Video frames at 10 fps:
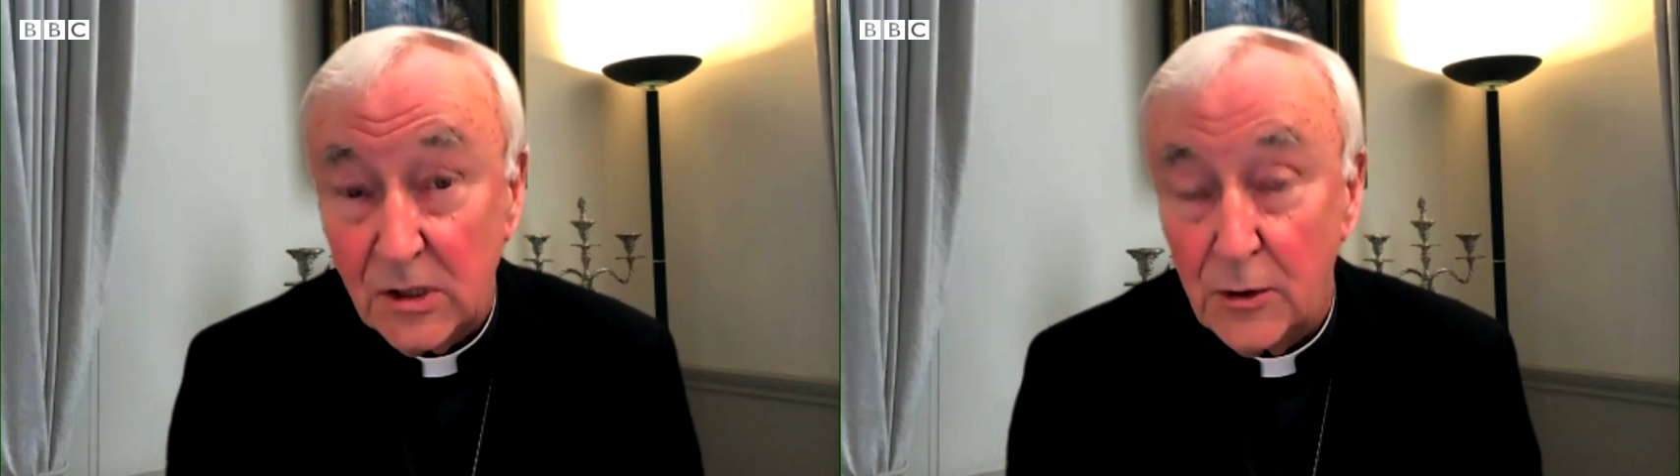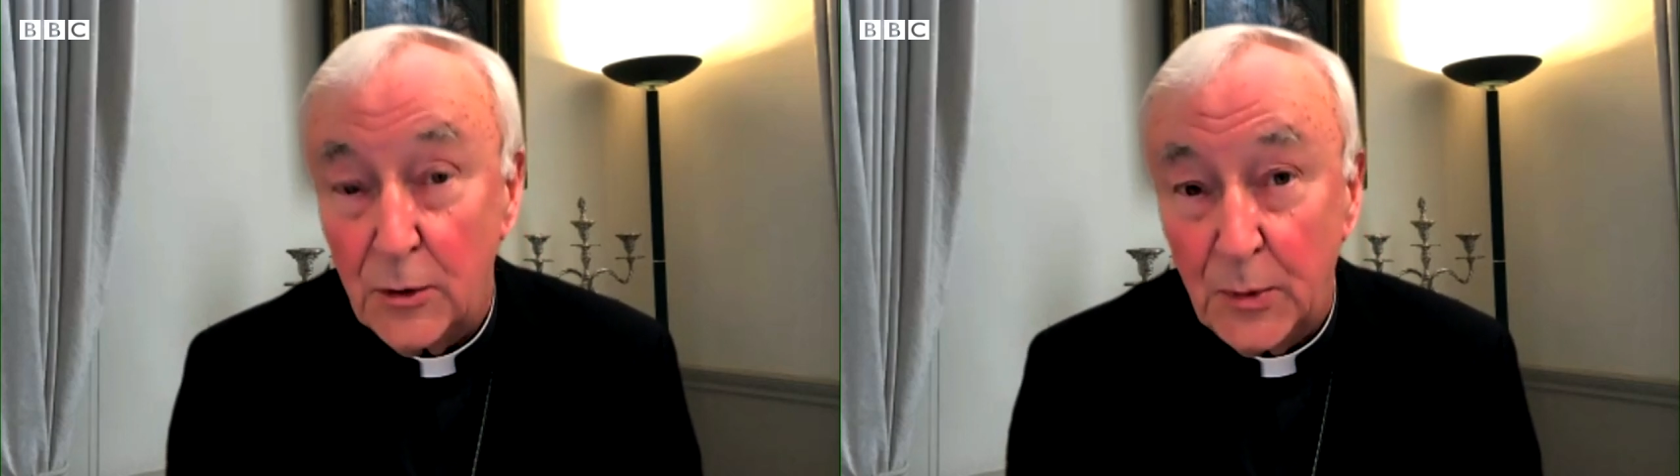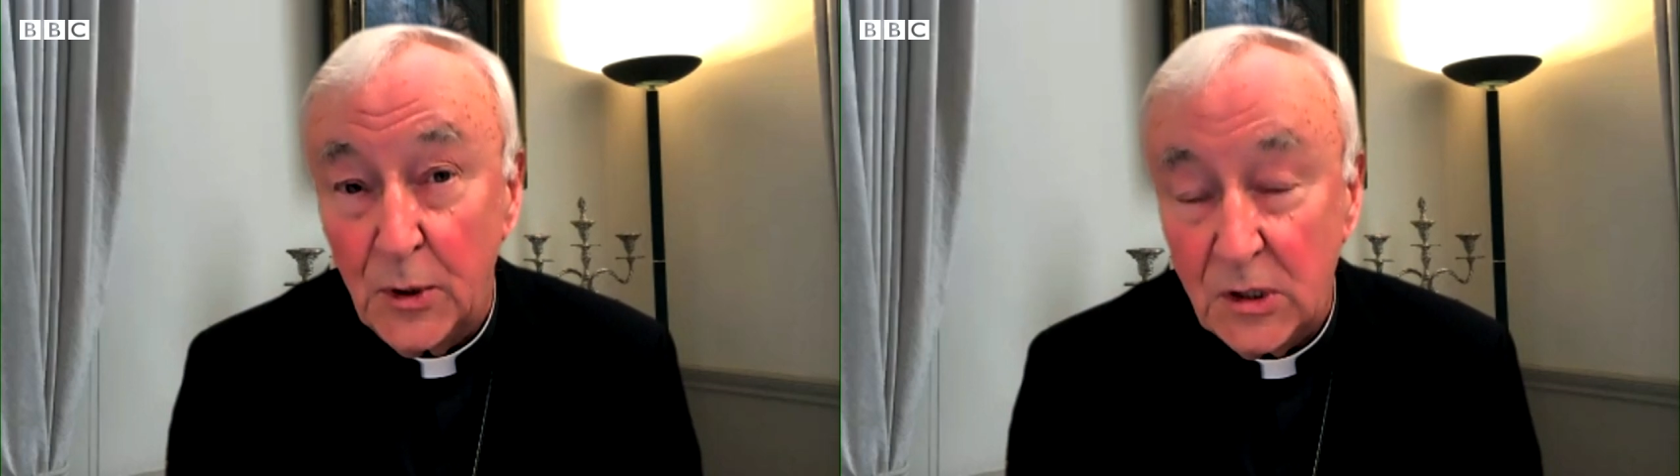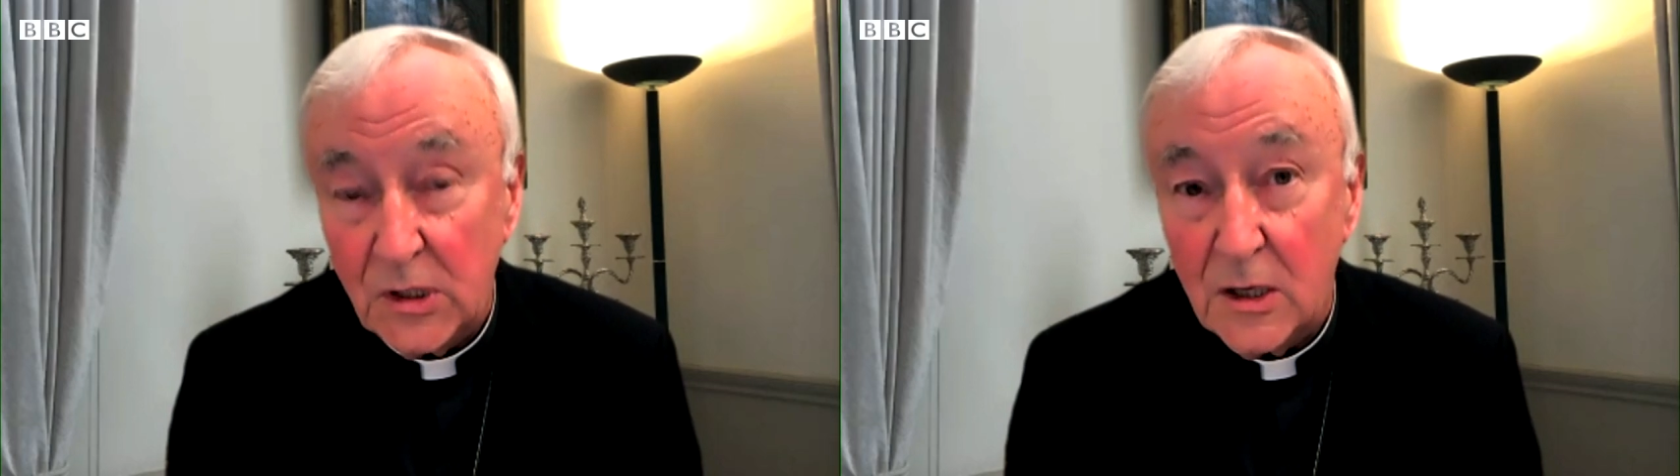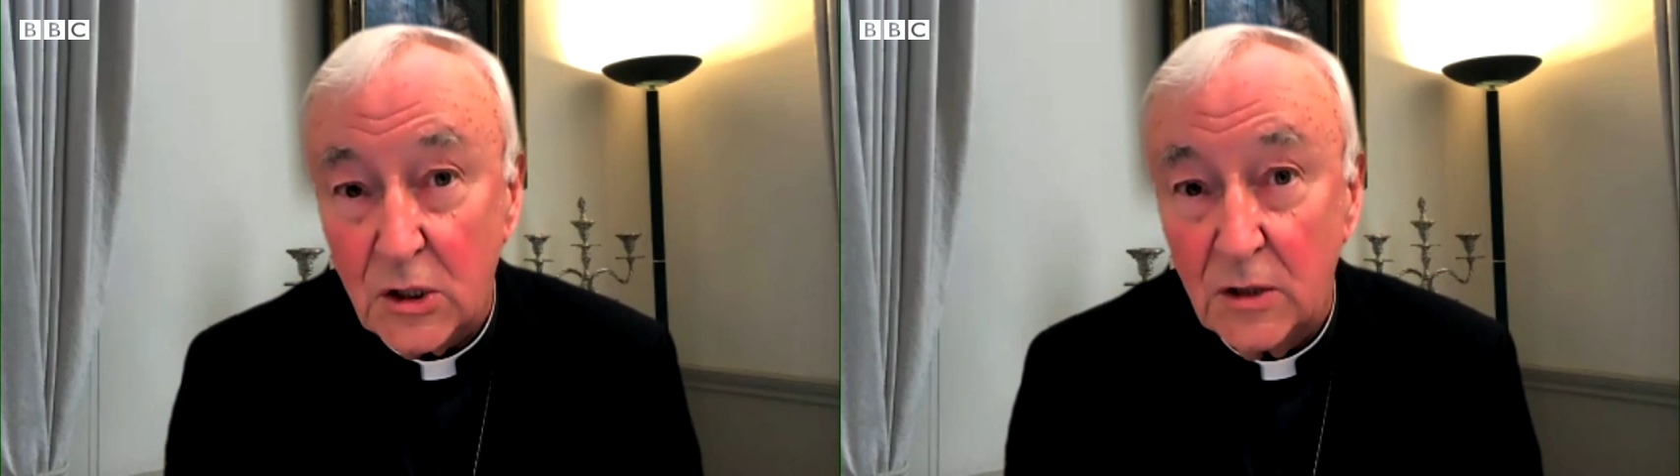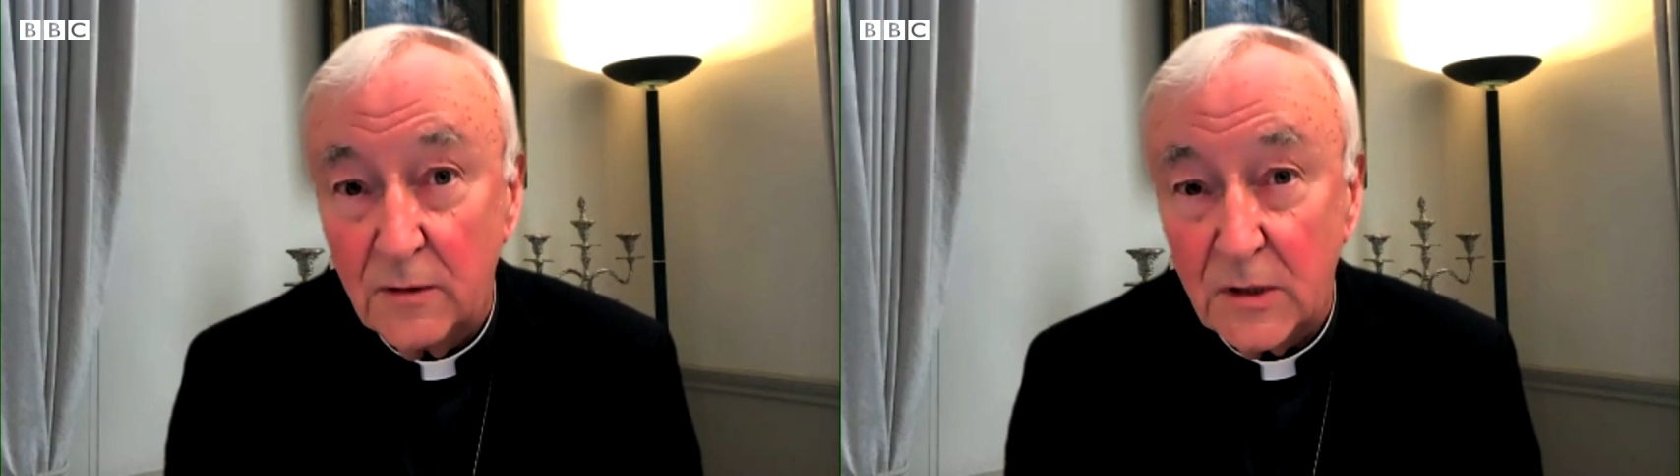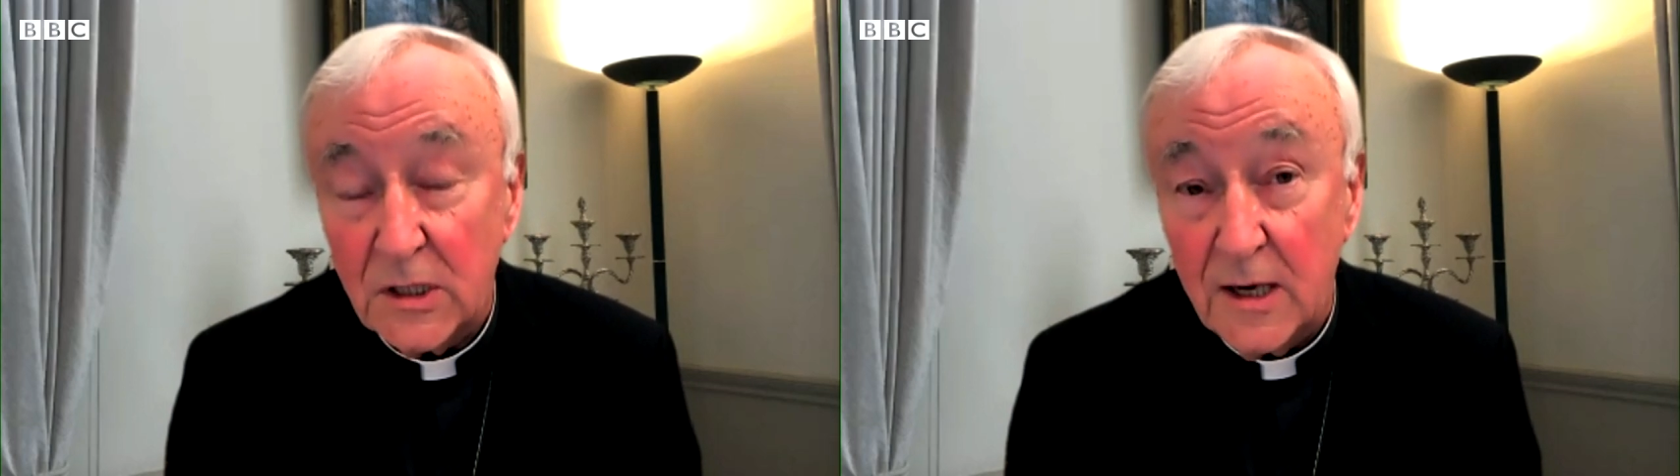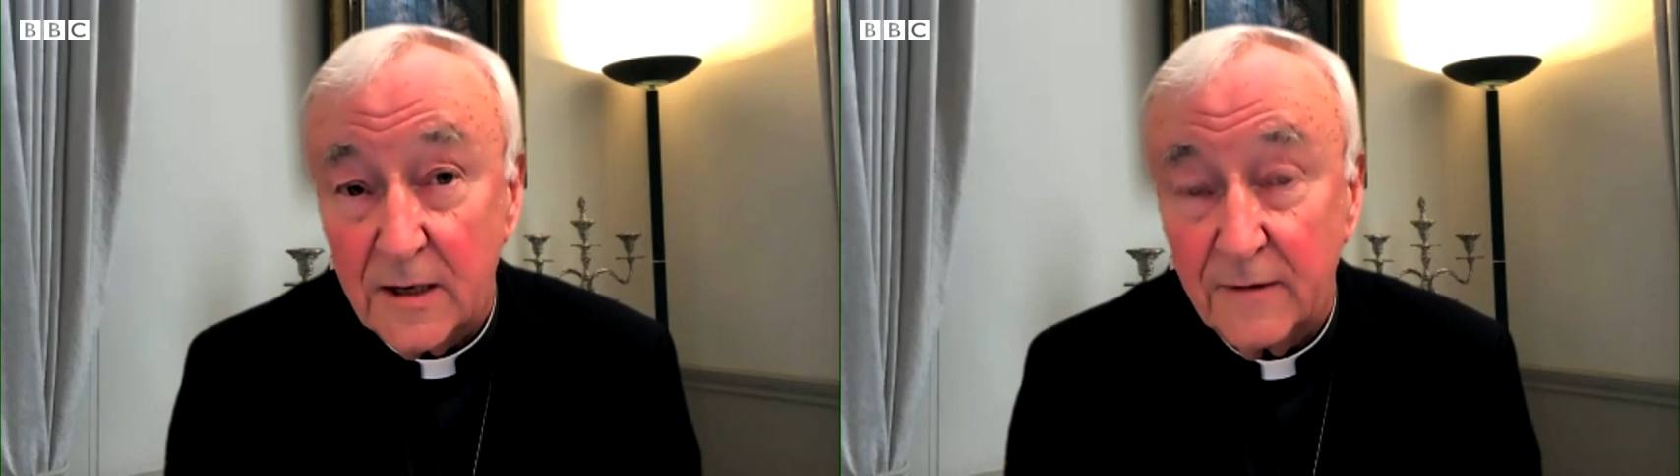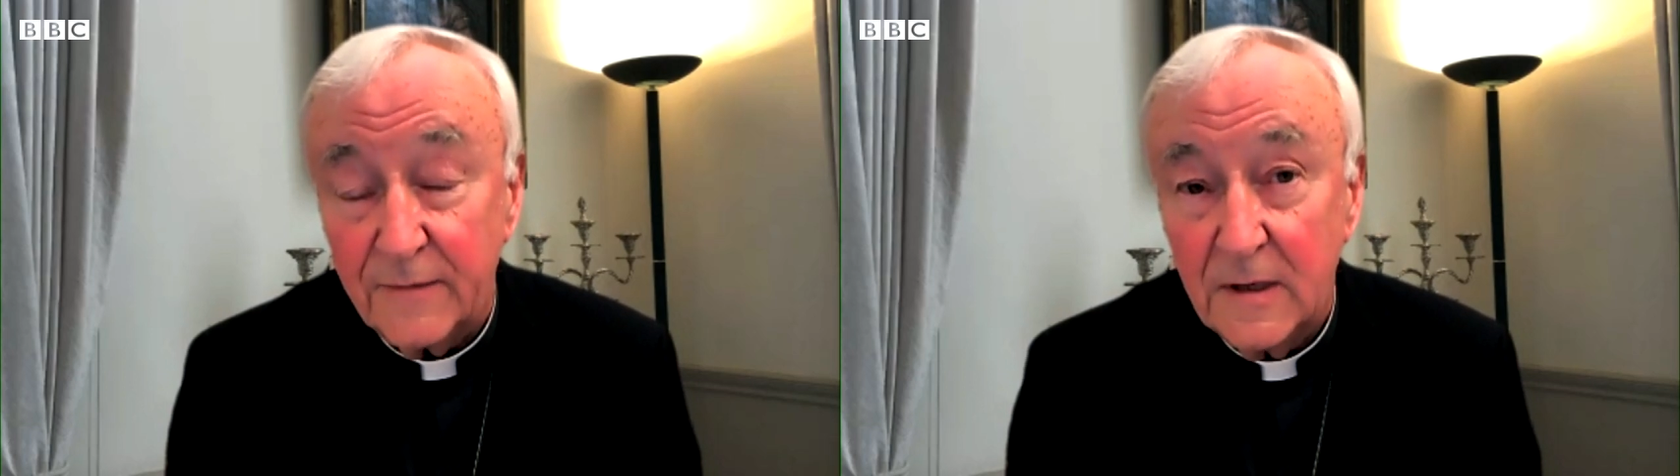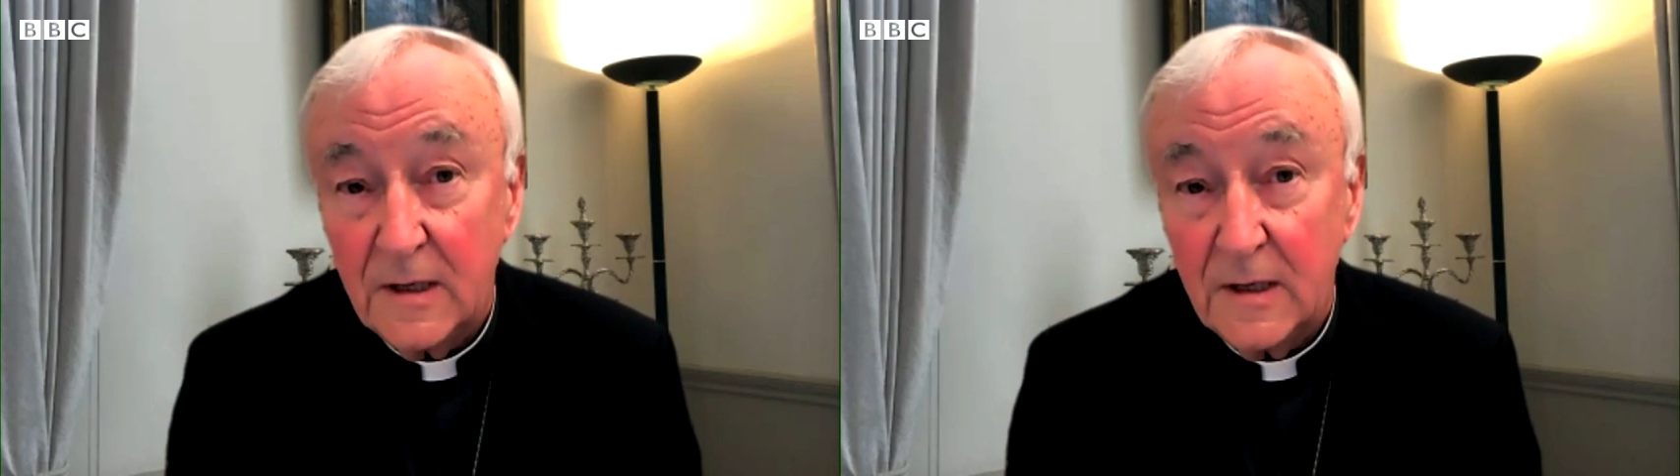our appreciation of his life